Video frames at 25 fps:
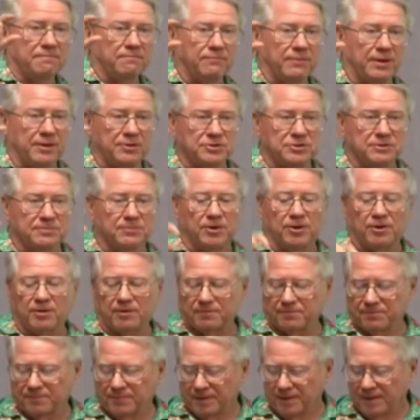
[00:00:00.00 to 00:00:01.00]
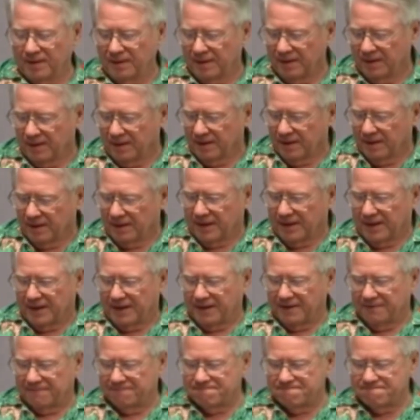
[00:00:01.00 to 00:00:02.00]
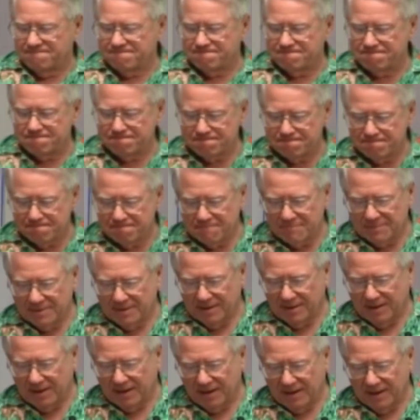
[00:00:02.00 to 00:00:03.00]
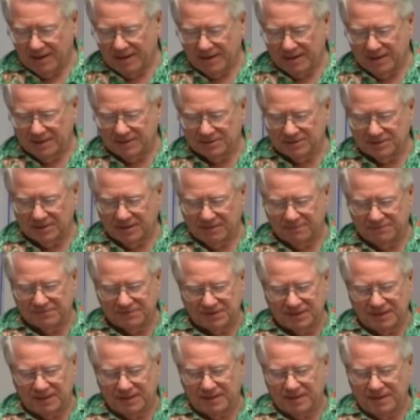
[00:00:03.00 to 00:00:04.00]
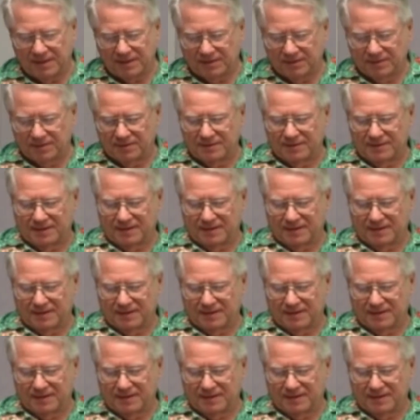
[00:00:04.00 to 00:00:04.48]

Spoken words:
rather small. And as I've said here,